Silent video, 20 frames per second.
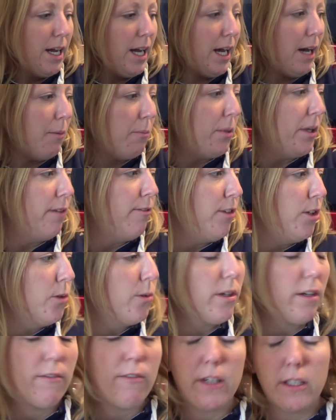But if you
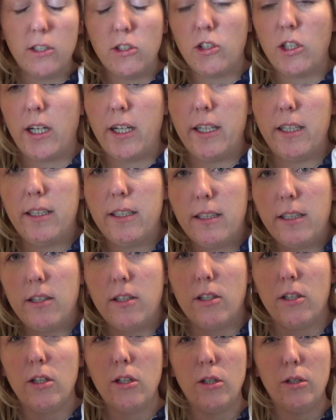can find a dry
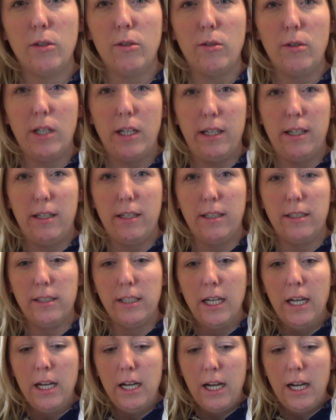cleaner who is